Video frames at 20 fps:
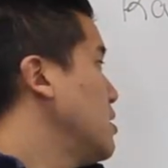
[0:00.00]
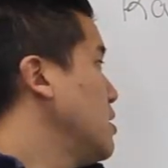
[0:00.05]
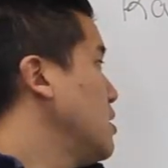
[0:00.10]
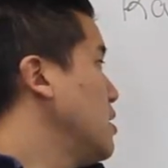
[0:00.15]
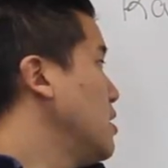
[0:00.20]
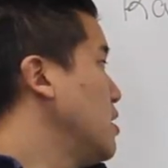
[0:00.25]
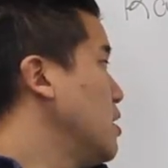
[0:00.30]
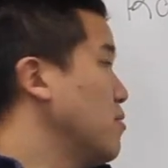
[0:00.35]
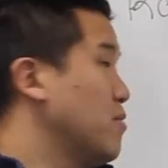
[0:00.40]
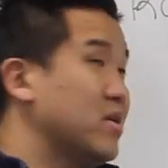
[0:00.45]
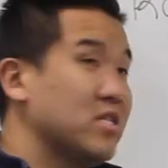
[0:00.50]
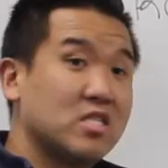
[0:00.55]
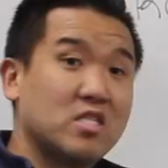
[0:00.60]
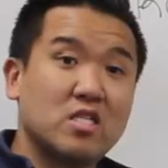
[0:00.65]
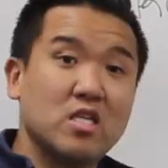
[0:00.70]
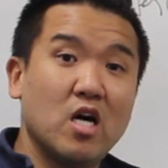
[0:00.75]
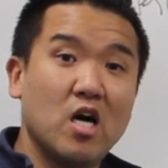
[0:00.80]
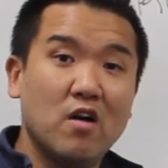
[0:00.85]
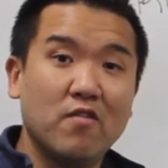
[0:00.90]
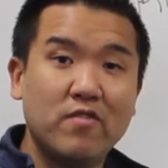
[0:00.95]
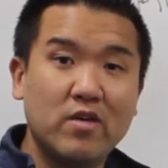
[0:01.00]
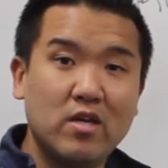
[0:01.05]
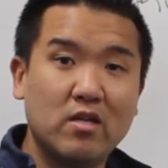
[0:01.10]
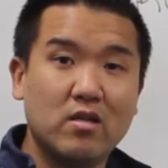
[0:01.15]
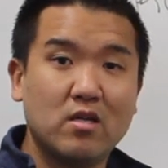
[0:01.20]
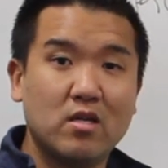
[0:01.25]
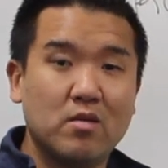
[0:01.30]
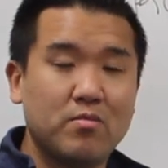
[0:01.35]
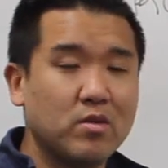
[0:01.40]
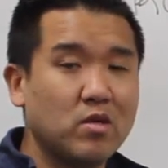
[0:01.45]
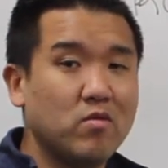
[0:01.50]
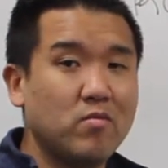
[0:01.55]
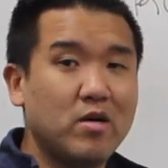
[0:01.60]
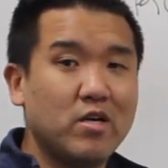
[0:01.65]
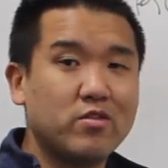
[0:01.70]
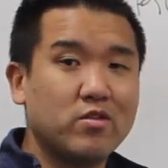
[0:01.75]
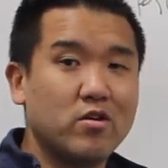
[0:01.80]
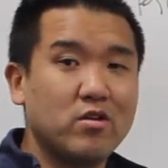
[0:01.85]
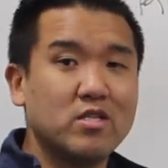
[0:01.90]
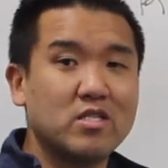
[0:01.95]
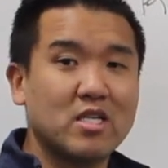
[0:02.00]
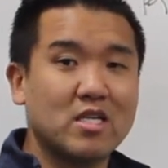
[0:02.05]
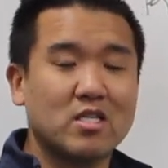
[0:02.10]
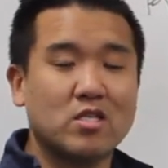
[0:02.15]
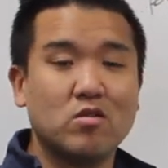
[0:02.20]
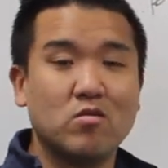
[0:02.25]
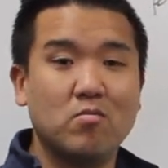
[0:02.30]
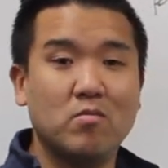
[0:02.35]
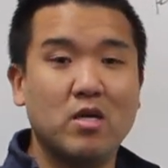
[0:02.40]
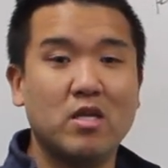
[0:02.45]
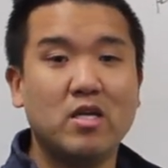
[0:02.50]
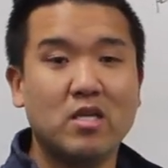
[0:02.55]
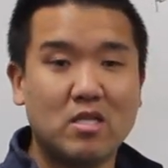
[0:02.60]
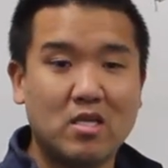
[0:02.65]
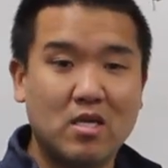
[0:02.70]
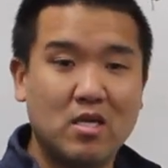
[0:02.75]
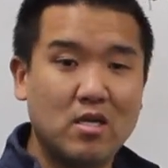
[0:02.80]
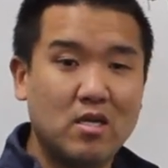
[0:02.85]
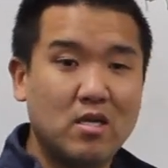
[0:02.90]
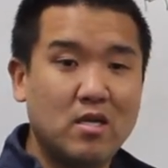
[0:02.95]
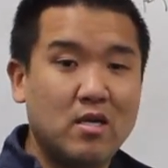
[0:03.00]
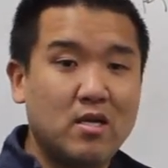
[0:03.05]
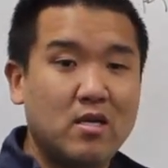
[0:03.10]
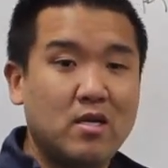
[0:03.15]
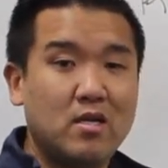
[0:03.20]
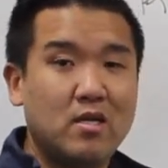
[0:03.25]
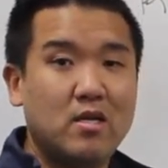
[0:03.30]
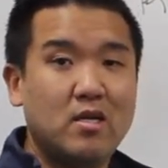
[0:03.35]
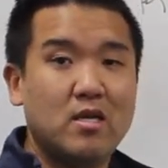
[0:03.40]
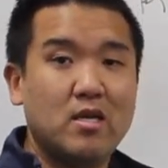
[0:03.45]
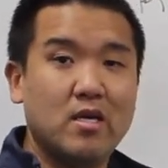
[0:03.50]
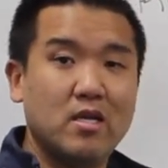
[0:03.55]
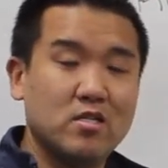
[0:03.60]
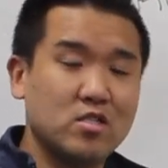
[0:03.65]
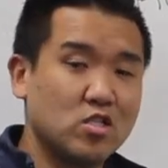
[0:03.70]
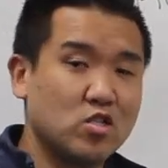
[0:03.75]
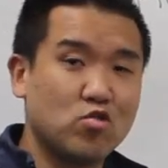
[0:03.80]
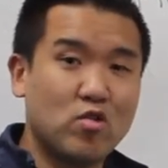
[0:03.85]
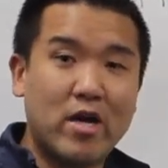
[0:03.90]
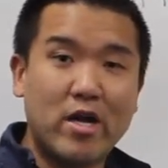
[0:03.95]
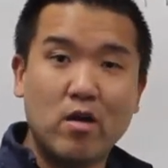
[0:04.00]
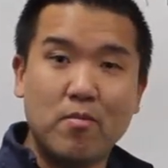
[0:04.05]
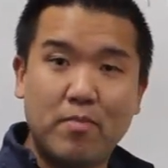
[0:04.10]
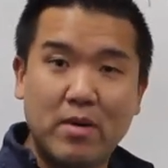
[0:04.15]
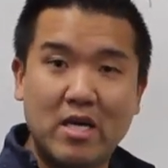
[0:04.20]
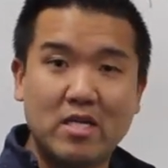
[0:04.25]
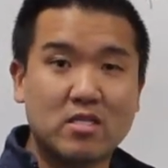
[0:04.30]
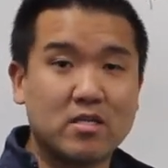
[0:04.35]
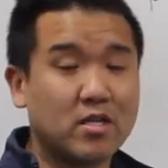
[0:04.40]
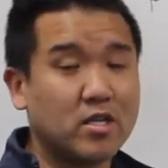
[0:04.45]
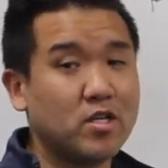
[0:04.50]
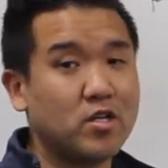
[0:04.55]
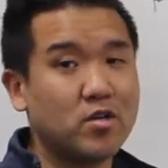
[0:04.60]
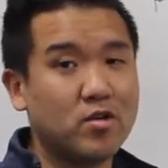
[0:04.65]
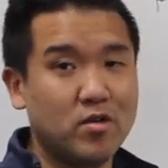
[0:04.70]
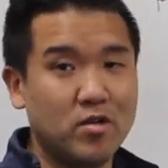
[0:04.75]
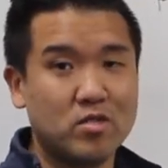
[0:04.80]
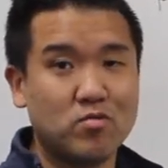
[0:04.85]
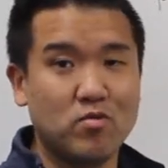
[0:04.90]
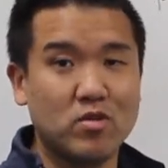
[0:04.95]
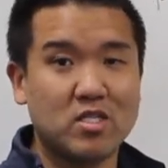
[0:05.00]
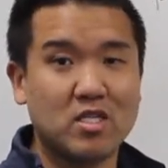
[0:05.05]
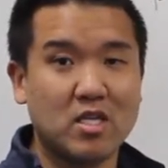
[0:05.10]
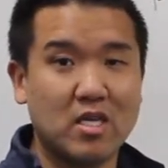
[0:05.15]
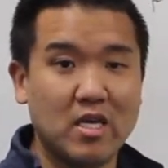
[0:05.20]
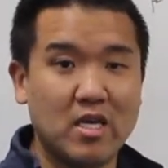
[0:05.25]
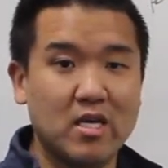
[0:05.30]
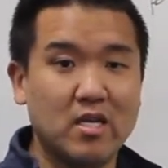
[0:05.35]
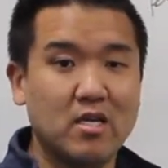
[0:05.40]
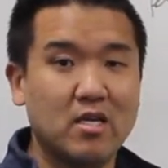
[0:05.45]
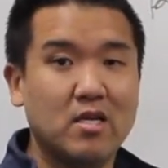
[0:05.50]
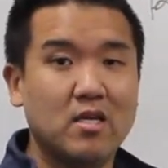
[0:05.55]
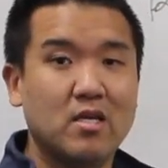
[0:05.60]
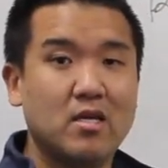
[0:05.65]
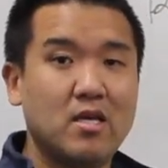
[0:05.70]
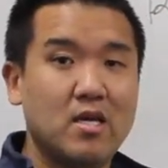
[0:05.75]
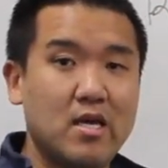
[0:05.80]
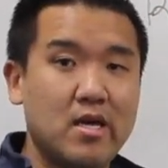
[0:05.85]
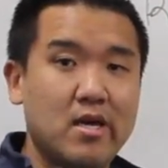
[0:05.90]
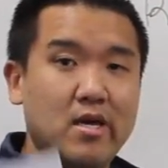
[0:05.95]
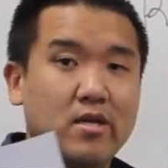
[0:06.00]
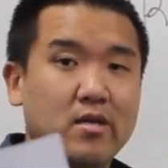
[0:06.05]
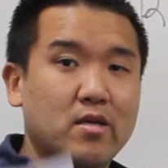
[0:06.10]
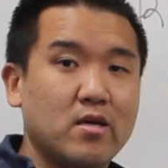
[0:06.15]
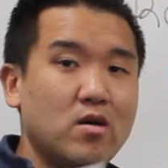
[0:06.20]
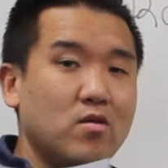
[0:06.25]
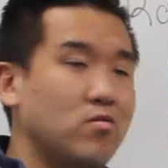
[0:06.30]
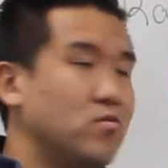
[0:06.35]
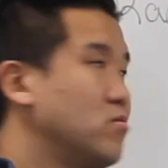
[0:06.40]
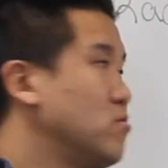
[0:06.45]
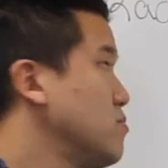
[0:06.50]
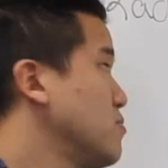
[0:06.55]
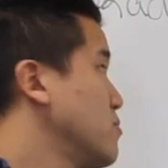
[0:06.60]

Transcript: And solve it. I'm going to give you about 30 seconds to a minute. And just try your best. Look at your notes once again. And go.